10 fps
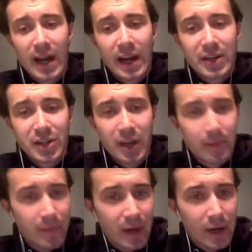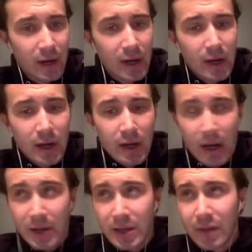AGM battery.
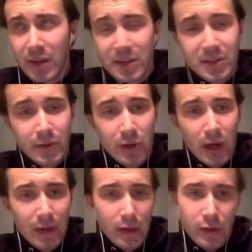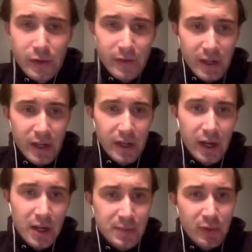I definitely still like the look of the
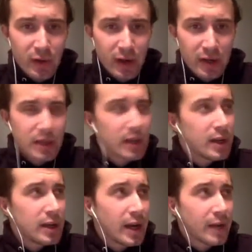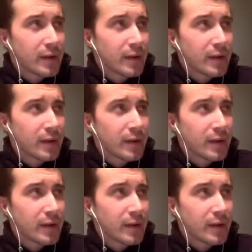kick-ass product, and if I